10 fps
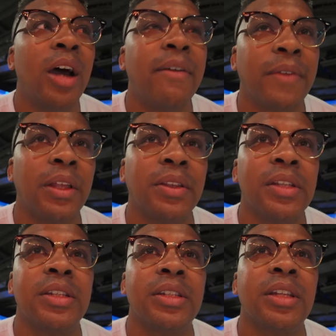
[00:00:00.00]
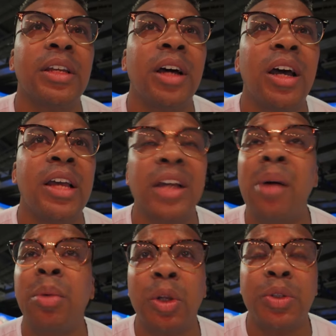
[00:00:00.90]
I feel like this is as
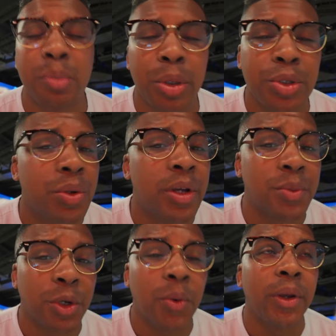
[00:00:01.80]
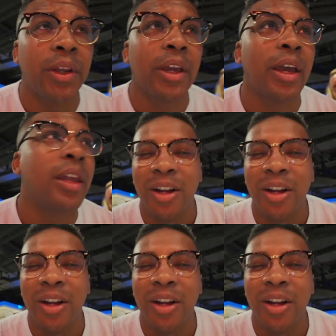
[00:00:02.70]
up close and personal as we're going to get.